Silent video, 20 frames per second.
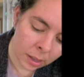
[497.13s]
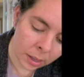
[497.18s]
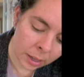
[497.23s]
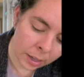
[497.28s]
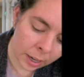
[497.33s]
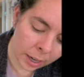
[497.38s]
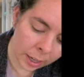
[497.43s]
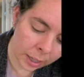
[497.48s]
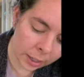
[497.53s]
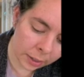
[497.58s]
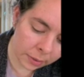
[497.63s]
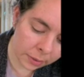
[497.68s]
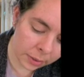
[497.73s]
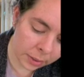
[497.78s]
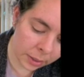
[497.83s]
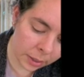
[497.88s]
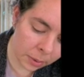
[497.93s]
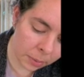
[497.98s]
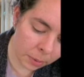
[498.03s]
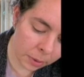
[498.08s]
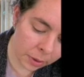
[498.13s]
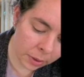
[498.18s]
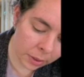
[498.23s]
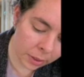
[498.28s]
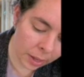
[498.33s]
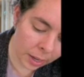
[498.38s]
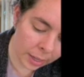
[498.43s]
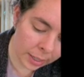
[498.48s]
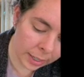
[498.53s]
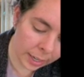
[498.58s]
kind of see where the
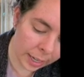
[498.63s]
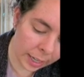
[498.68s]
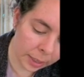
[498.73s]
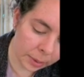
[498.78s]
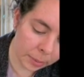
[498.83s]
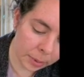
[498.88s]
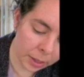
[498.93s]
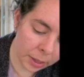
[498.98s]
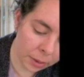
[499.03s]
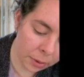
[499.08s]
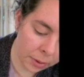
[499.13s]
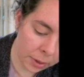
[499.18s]
line takes me. I don't